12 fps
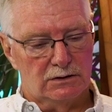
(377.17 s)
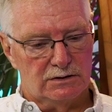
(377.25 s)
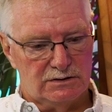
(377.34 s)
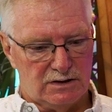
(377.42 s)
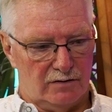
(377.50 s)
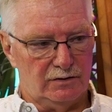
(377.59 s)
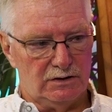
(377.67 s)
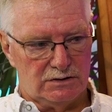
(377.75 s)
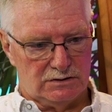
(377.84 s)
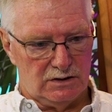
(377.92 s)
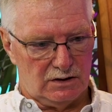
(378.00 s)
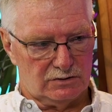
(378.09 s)

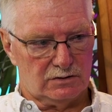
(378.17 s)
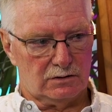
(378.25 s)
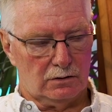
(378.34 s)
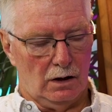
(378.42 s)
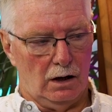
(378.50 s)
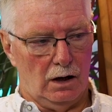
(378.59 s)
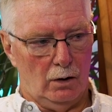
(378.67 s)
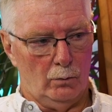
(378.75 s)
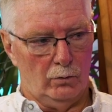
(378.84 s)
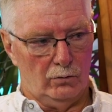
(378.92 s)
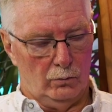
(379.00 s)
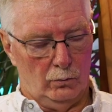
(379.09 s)
76
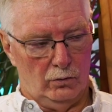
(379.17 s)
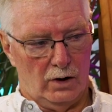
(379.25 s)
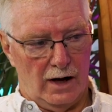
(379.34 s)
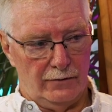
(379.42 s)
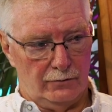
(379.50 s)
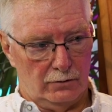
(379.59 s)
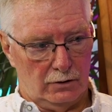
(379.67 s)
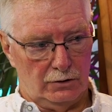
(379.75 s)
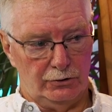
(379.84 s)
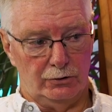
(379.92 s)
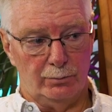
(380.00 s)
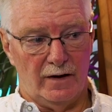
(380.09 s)
were either
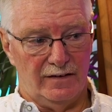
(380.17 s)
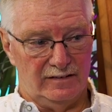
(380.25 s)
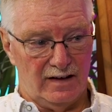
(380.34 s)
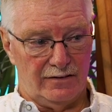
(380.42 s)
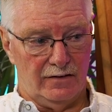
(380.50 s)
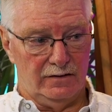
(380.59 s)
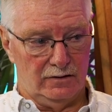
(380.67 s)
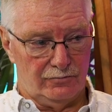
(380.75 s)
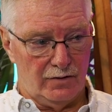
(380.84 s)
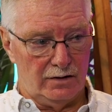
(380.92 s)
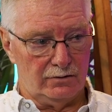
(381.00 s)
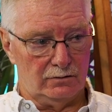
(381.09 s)
cleared by the death of the
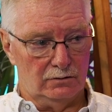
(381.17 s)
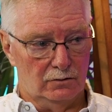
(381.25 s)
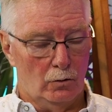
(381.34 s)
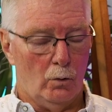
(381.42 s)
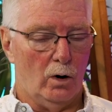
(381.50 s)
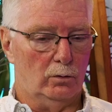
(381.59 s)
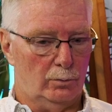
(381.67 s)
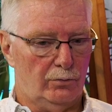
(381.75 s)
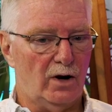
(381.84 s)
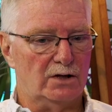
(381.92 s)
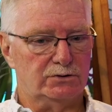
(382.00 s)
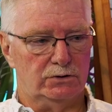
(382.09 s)
offender or were
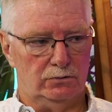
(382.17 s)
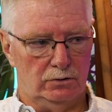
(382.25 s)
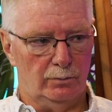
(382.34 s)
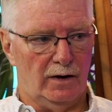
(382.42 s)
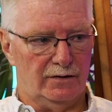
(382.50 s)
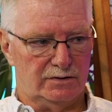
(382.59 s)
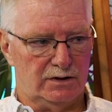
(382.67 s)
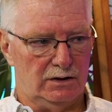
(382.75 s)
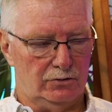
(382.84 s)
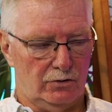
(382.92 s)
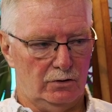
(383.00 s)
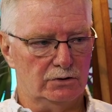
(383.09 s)
prosecuted by the
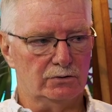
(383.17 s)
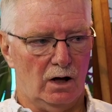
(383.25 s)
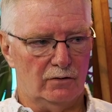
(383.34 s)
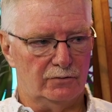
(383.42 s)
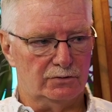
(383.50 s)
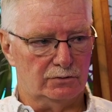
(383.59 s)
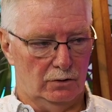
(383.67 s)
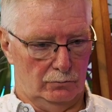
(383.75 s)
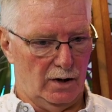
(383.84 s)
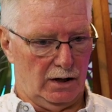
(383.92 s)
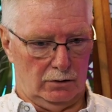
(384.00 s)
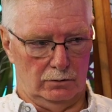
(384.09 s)
state attorney's office, a
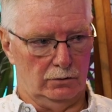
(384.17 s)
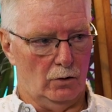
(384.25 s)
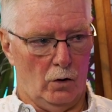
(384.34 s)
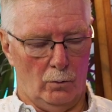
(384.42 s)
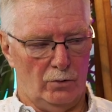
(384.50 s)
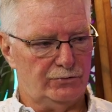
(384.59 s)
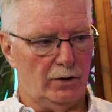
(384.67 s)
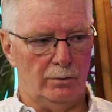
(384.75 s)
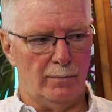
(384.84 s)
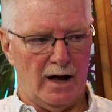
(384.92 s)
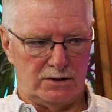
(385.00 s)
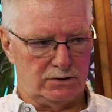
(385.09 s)
record almost
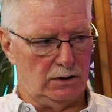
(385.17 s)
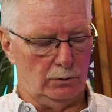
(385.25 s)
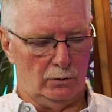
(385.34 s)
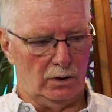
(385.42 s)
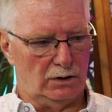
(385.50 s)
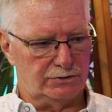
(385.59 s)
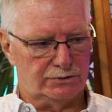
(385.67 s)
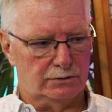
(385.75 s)
unmatched anywhere else.